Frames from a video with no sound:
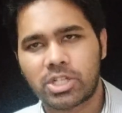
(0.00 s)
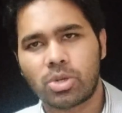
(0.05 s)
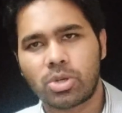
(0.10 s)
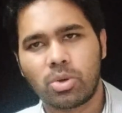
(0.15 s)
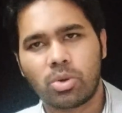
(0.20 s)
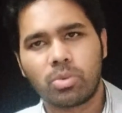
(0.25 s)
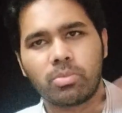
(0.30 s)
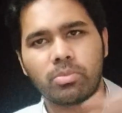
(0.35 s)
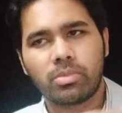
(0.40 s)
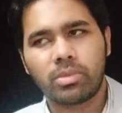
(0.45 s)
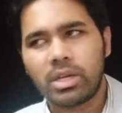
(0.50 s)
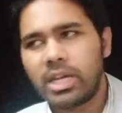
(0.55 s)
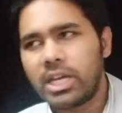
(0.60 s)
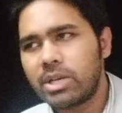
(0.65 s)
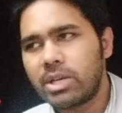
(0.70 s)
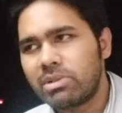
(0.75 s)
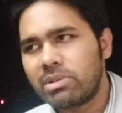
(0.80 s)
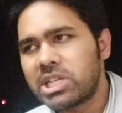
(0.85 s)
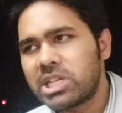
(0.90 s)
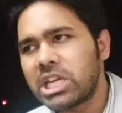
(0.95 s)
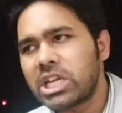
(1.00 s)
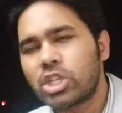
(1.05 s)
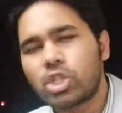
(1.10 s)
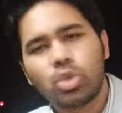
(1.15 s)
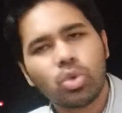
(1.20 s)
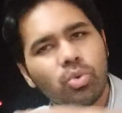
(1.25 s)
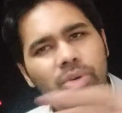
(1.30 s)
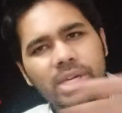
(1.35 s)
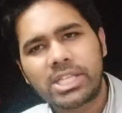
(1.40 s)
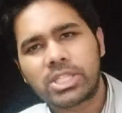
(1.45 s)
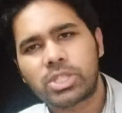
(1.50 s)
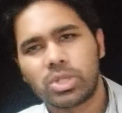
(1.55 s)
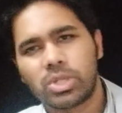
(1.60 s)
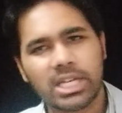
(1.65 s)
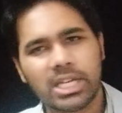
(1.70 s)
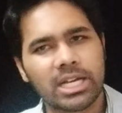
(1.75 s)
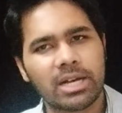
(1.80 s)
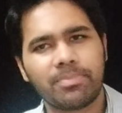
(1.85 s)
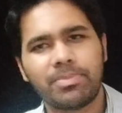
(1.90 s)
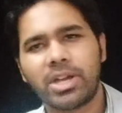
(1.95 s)
So it will take 2 weeks to
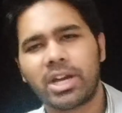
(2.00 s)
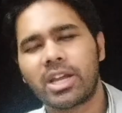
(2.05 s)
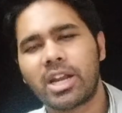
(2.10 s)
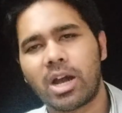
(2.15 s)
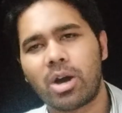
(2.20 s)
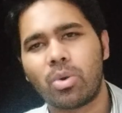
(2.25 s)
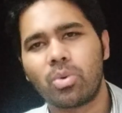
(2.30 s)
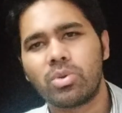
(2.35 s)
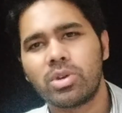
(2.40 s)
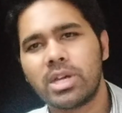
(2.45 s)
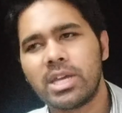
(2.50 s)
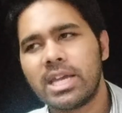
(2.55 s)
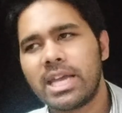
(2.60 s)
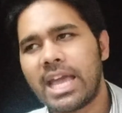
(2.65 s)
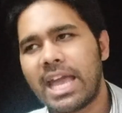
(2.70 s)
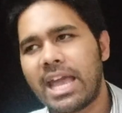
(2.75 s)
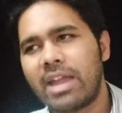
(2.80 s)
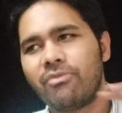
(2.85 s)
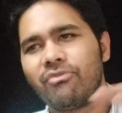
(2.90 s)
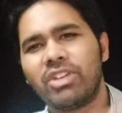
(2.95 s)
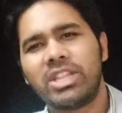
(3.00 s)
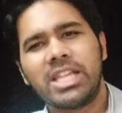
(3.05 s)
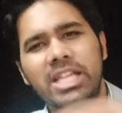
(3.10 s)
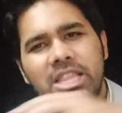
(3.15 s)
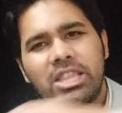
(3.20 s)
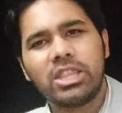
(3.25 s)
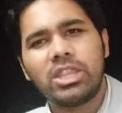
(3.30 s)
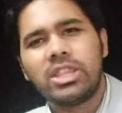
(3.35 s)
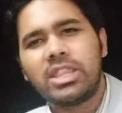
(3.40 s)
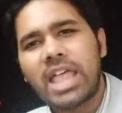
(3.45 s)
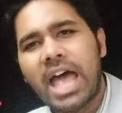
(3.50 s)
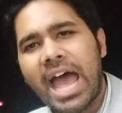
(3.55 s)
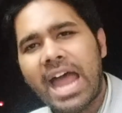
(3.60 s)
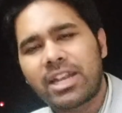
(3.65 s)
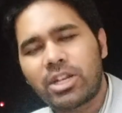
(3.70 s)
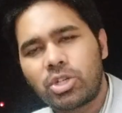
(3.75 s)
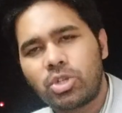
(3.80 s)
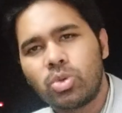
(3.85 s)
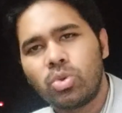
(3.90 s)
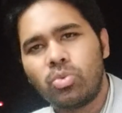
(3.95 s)
dig up the ground, and within
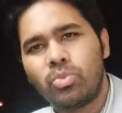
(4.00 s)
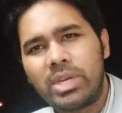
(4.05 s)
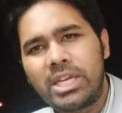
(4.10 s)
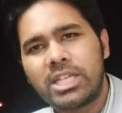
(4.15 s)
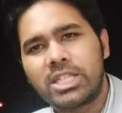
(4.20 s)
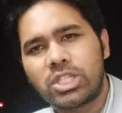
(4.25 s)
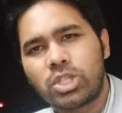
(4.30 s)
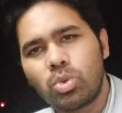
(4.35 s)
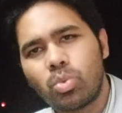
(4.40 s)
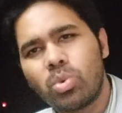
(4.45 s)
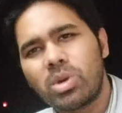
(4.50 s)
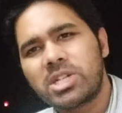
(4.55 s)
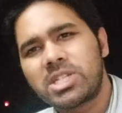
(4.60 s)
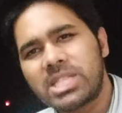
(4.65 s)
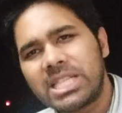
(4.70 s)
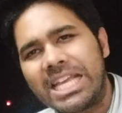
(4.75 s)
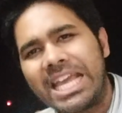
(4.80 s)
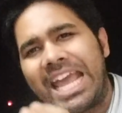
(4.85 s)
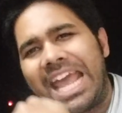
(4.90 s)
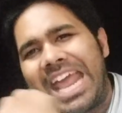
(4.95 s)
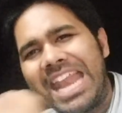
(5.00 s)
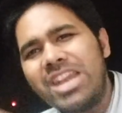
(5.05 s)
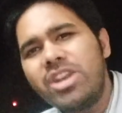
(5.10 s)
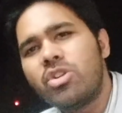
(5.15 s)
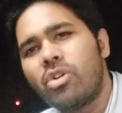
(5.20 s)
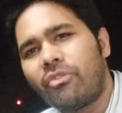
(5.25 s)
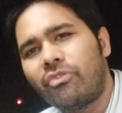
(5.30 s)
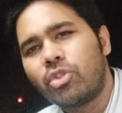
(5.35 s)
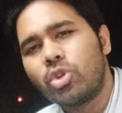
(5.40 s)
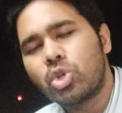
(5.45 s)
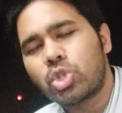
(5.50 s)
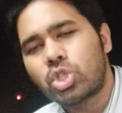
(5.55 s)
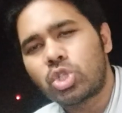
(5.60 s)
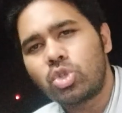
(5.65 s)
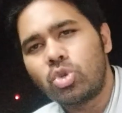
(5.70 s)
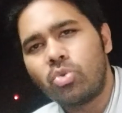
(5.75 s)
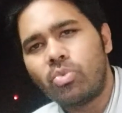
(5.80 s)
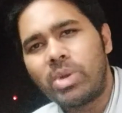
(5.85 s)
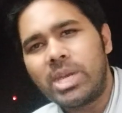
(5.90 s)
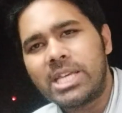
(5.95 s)
that 2 weeks, towards the end of those
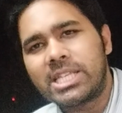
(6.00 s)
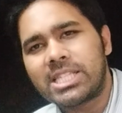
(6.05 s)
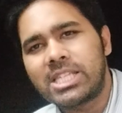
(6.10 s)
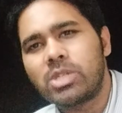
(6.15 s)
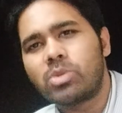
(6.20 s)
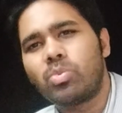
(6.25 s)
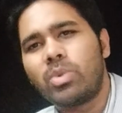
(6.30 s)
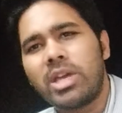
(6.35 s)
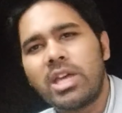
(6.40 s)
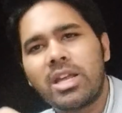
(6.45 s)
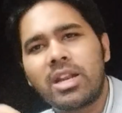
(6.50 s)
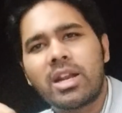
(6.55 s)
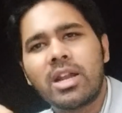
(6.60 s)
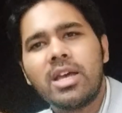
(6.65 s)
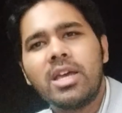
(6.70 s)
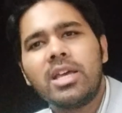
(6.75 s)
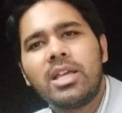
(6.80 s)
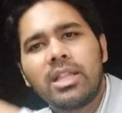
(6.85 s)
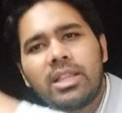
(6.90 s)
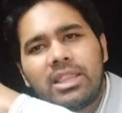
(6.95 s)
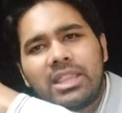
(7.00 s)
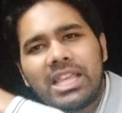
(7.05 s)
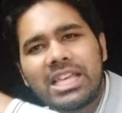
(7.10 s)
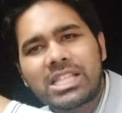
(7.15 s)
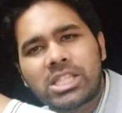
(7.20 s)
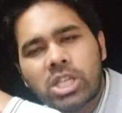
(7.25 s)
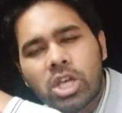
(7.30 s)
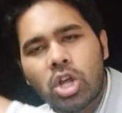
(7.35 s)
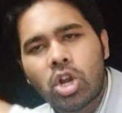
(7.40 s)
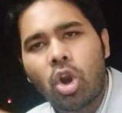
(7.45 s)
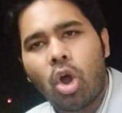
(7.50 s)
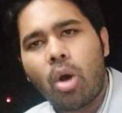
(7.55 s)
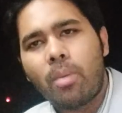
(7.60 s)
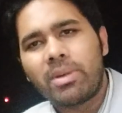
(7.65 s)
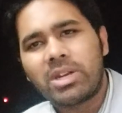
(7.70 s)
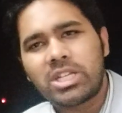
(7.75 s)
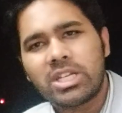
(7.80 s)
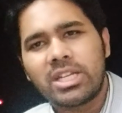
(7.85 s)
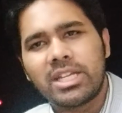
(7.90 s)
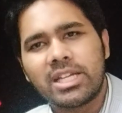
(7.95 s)
2 weeks, is where this raw
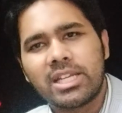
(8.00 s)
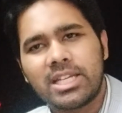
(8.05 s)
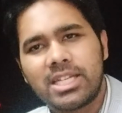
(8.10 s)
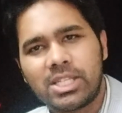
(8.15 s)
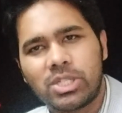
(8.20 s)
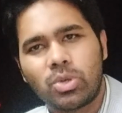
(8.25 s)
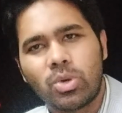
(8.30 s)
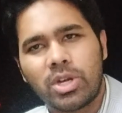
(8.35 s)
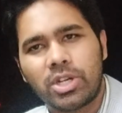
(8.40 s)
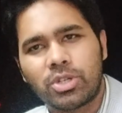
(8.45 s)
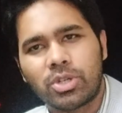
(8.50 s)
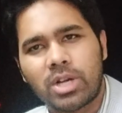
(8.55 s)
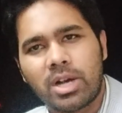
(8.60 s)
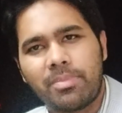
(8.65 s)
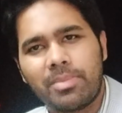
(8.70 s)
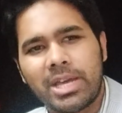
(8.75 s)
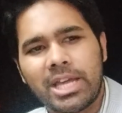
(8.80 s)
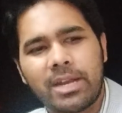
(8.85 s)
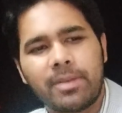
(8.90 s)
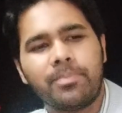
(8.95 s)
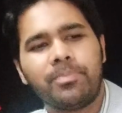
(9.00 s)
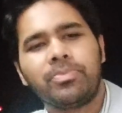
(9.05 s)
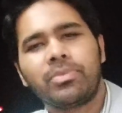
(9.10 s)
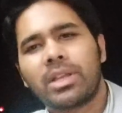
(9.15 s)
material is going to come in.